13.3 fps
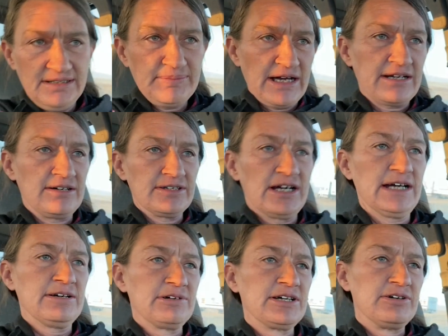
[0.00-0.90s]
get back on the
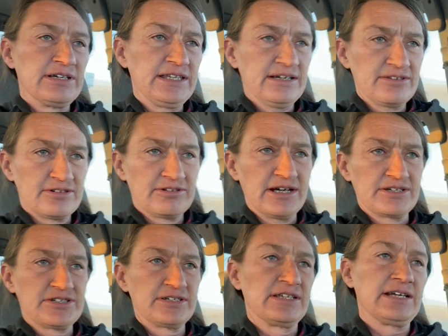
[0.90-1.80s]
highway going the other
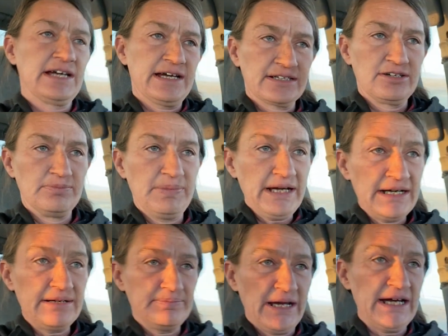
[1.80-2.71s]
direction, then I had to go
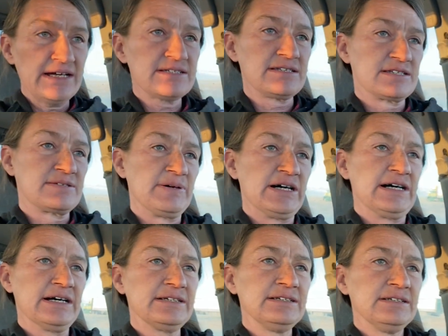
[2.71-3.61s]
back past the
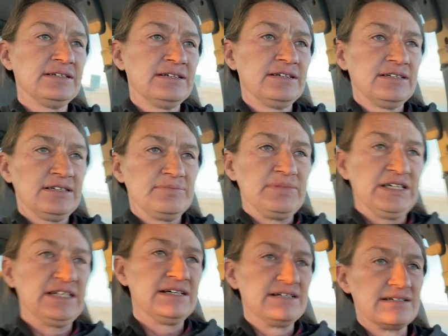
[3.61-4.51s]
spot
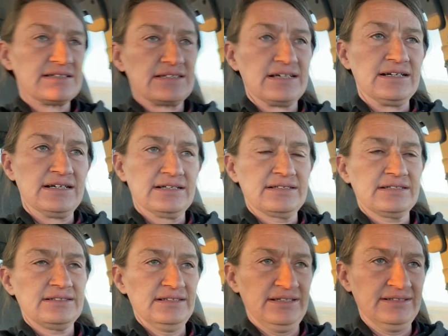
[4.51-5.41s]
because
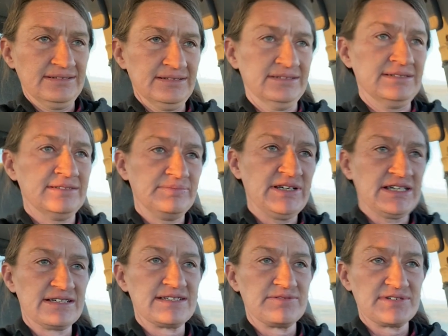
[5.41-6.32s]

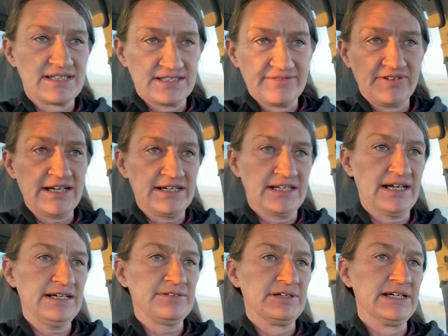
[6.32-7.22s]
it was a divided
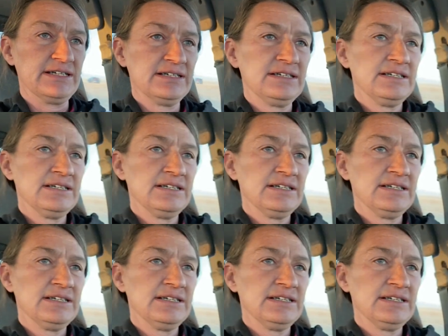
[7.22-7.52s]
highway.